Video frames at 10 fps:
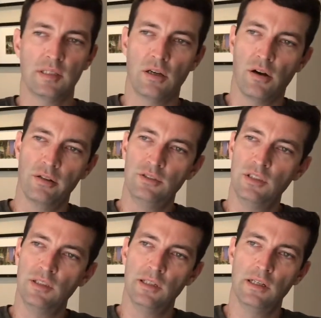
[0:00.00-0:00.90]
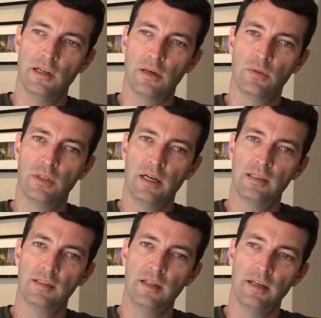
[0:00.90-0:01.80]
psychology. I
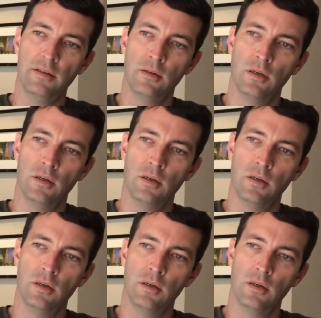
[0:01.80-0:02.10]
realized that,